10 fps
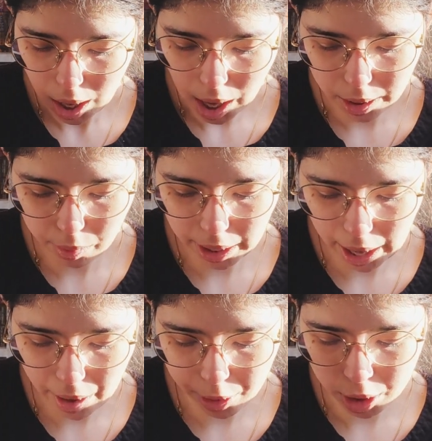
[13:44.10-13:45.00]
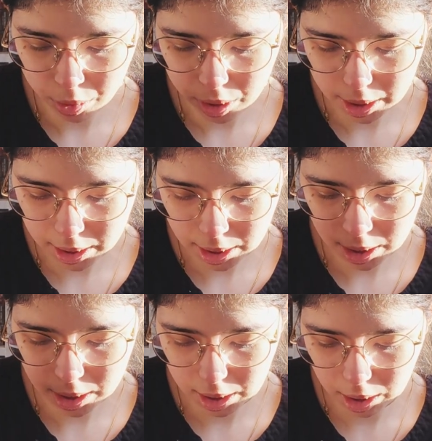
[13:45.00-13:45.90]
And then we have her new
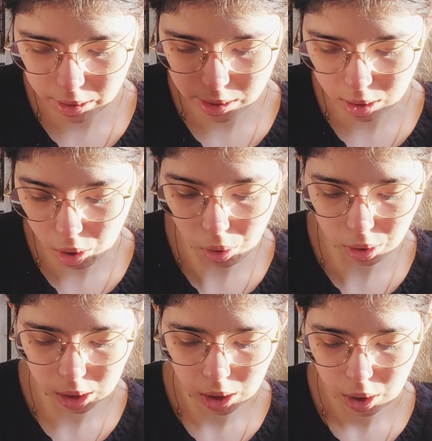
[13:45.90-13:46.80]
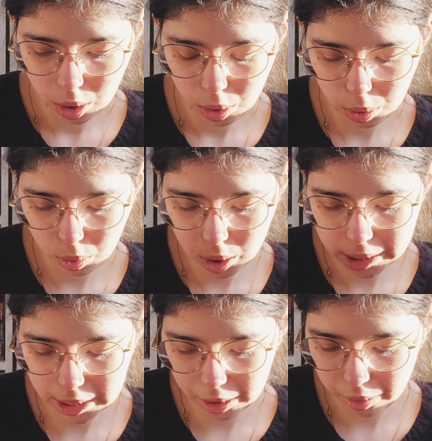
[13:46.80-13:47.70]
assistant, Denius Cole, who is
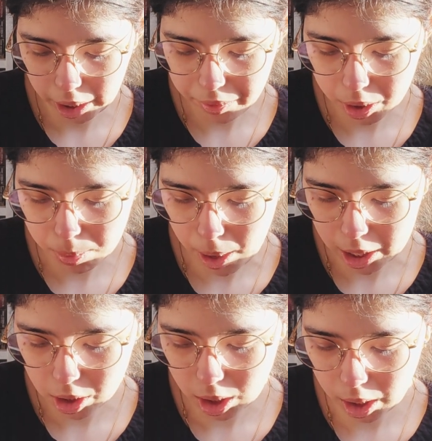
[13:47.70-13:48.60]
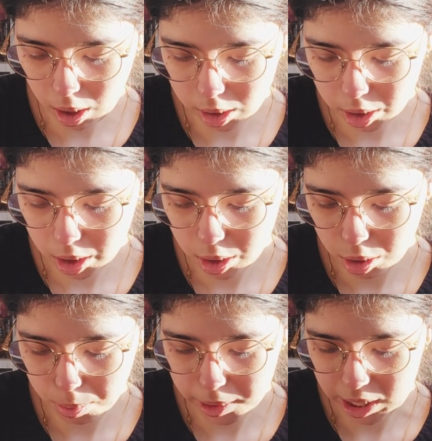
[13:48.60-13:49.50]
an engraver magically altered
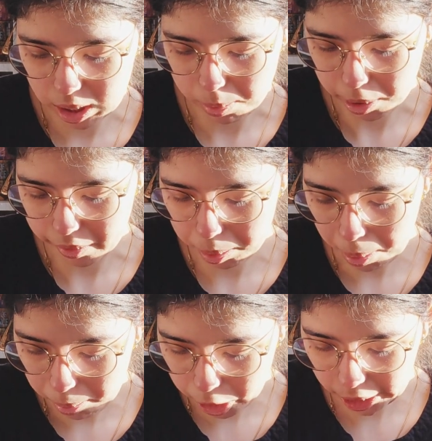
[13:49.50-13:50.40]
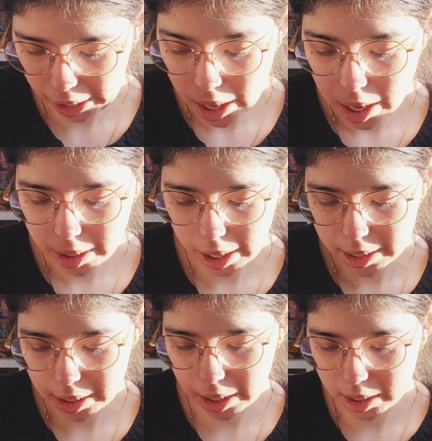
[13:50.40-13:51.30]
to possess a perfect memory. And
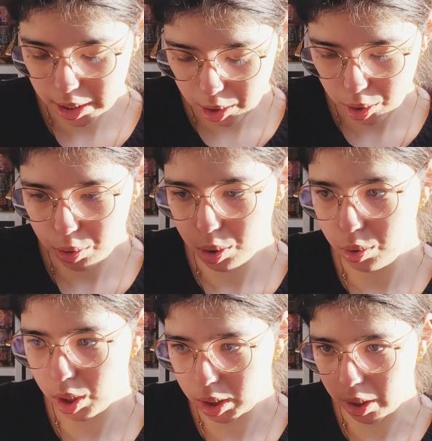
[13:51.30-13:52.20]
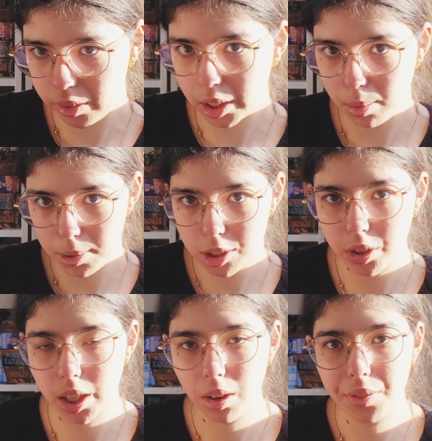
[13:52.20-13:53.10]
as they continue to uncover the
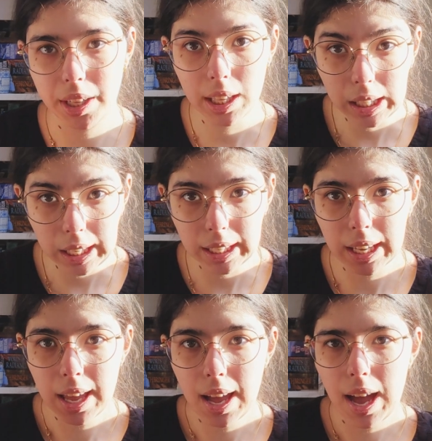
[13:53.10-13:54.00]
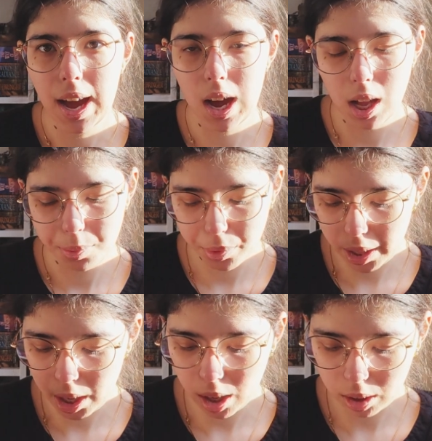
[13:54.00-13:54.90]
mystery of the killing,
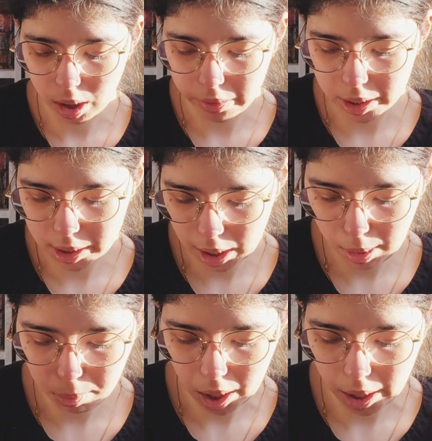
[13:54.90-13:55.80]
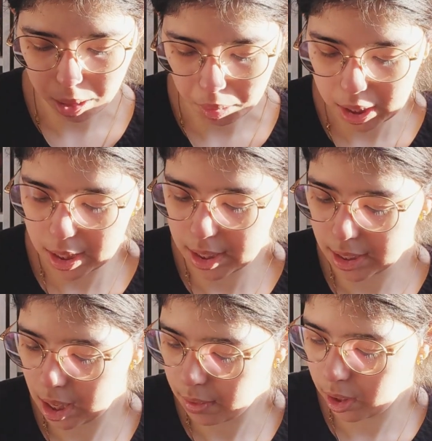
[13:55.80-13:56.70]
they uncover a scheme that threatens the
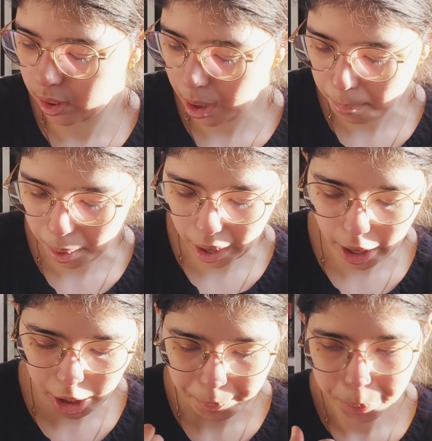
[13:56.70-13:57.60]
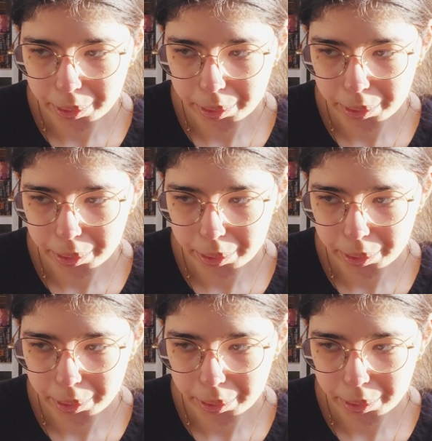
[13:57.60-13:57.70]
safety of the Empire.